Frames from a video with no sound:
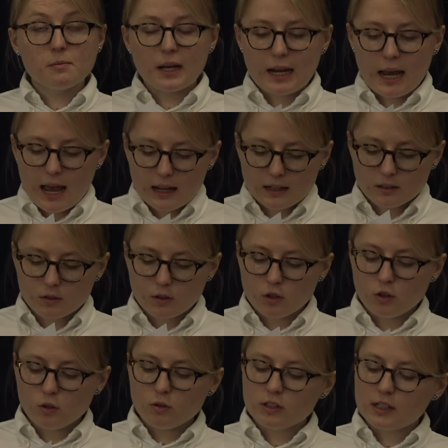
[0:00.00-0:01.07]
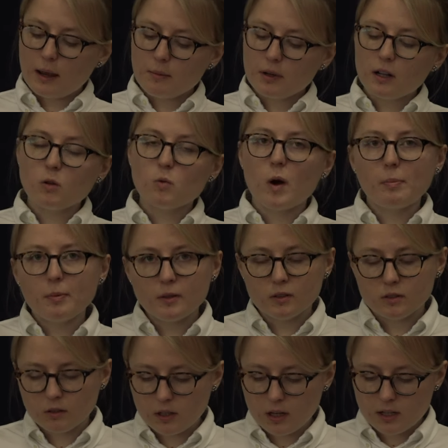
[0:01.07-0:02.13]
began to use chemical
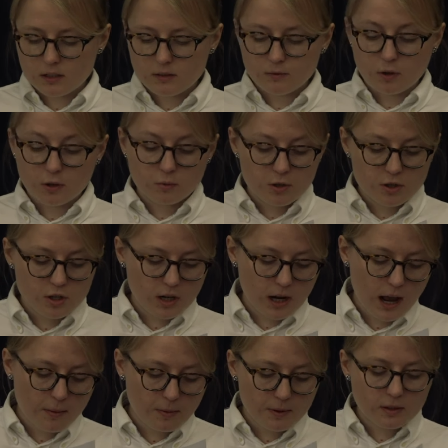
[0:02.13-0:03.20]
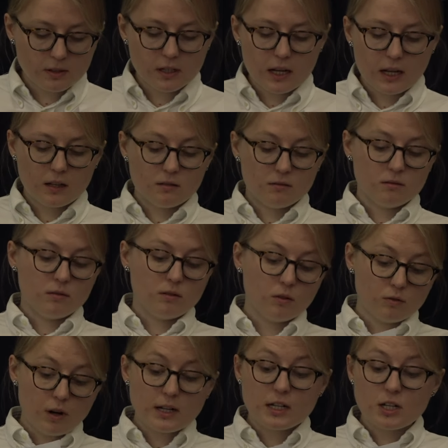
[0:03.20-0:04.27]
weapons on the Eastern Front, which happened in
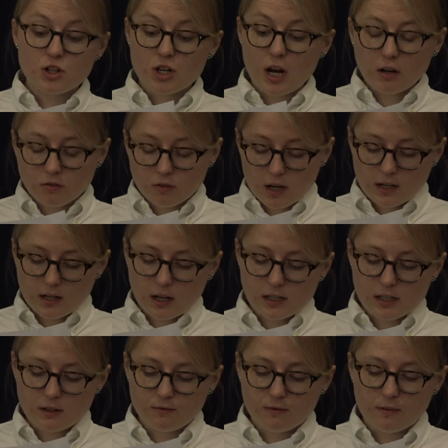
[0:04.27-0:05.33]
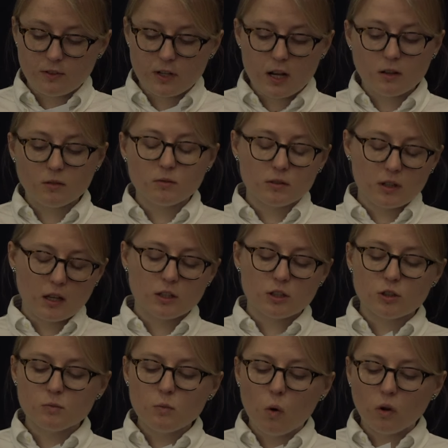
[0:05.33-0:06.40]
already in January 1915, kind of
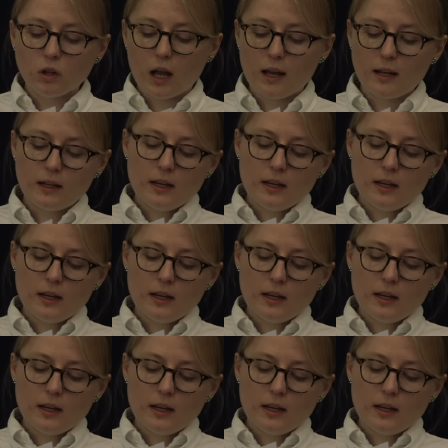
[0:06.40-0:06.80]
smaller